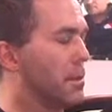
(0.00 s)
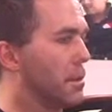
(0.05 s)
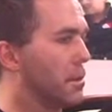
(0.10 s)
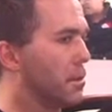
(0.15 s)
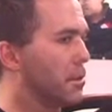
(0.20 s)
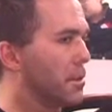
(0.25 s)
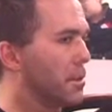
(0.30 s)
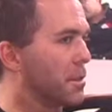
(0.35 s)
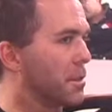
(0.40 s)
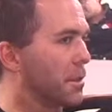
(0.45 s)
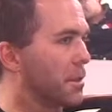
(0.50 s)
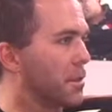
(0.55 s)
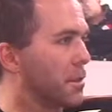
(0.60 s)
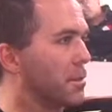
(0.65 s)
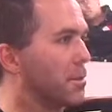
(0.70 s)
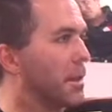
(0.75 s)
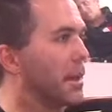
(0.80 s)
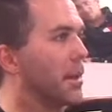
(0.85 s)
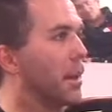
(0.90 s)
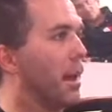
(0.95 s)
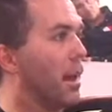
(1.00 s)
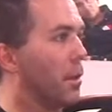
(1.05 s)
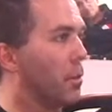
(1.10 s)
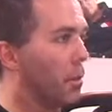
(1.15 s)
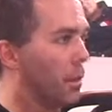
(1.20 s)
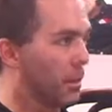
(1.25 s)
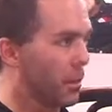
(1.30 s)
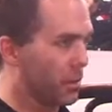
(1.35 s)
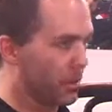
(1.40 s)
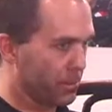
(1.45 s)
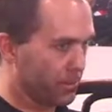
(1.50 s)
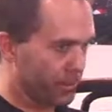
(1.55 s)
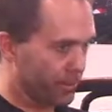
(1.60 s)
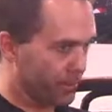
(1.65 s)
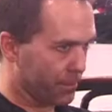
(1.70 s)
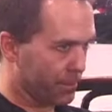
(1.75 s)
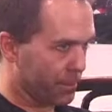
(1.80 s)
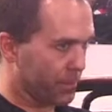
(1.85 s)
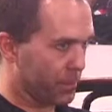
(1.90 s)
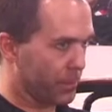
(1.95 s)
interesting to me. I want
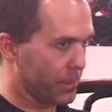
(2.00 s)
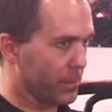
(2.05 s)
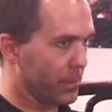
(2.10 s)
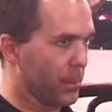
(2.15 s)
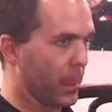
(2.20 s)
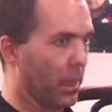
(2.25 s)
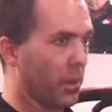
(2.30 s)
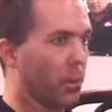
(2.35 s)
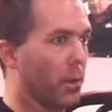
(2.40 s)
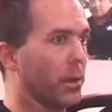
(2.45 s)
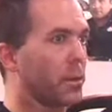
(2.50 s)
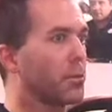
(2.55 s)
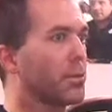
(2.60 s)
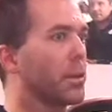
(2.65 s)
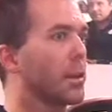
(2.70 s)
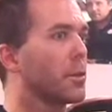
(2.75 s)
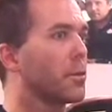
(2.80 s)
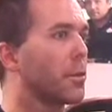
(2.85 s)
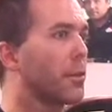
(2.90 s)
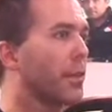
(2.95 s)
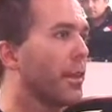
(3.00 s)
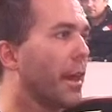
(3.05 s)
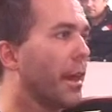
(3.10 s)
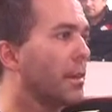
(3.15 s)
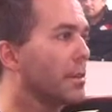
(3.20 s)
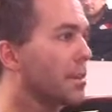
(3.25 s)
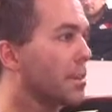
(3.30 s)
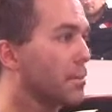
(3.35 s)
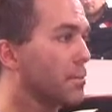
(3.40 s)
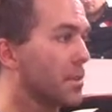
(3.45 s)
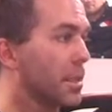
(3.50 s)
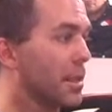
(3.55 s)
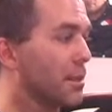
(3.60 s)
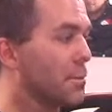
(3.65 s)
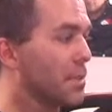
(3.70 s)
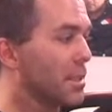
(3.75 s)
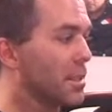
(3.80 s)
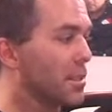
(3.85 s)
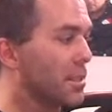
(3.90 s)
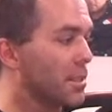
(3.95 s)
to play with that.
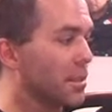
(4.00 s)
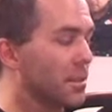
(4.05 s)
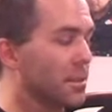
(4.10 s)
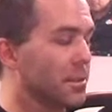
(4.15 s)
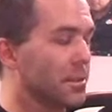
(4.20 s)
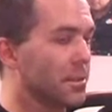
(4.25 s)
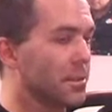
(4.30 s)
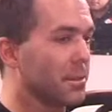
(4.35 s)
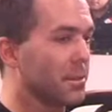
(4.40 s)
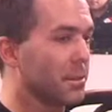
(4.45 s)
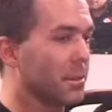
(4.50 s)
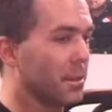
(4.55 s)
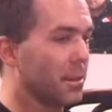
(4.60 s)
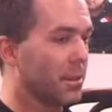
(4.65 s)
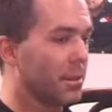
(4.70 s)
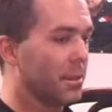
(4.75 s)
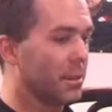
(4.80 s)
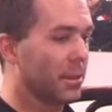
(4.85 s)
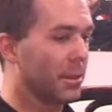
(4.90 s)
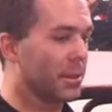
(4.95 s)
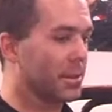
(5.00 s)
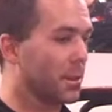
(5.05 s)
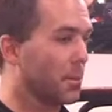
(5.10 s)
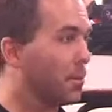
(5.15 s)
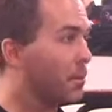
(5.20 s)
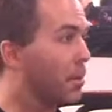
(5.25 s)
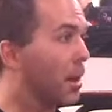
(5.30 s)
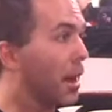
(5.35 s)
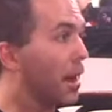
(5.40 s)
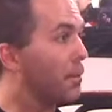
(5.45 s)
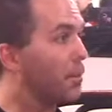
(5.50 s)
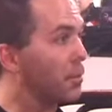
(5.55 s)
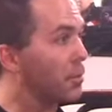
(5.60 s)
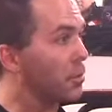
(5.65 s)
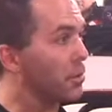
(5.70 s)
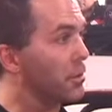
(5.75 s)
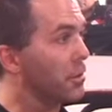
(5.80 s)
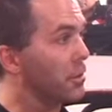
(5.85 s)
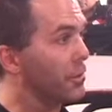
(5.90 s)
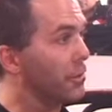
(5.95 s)
Sometimes it's a prop
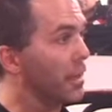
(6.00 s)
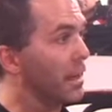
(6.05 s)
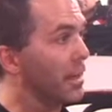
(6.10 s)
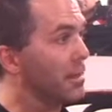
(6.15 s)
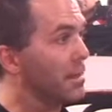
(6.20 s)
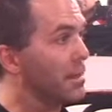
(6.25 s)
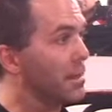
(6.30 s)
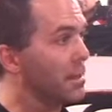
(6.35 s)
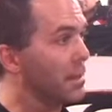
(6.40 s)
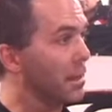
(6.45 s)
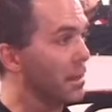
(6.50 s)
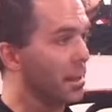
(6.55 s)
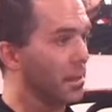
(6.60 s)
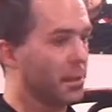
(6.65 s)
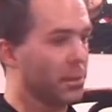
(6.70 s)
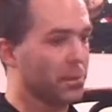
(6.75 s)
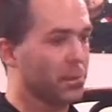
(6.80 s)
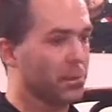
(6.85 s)
or a device that